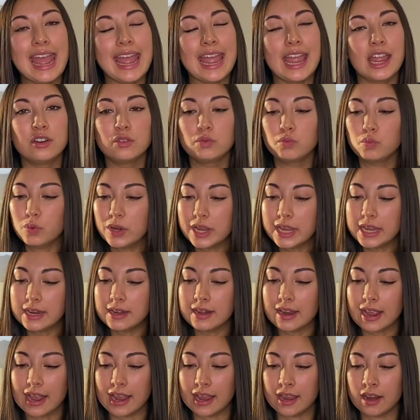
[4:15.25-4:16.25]
and win
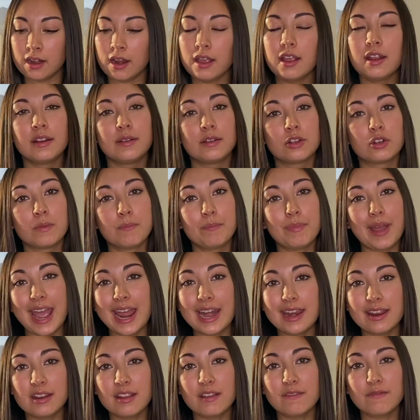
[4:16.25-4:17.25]
in a
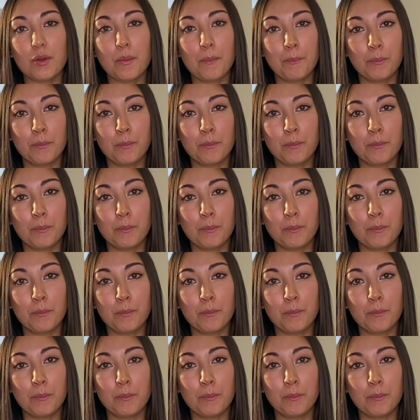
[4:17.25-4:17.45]
competitive